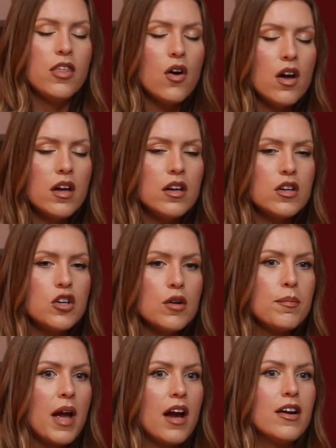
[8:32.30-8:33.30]
thought, your
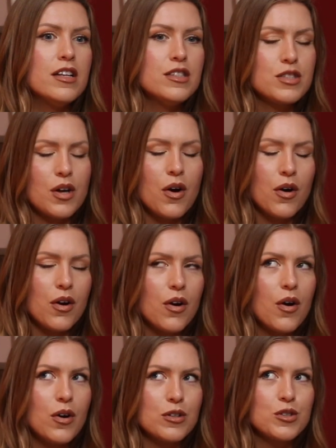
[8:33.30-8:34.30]
parents are
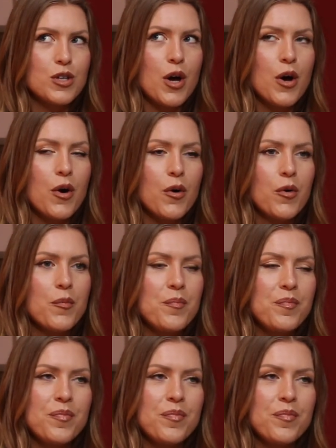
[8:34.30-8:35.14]
also,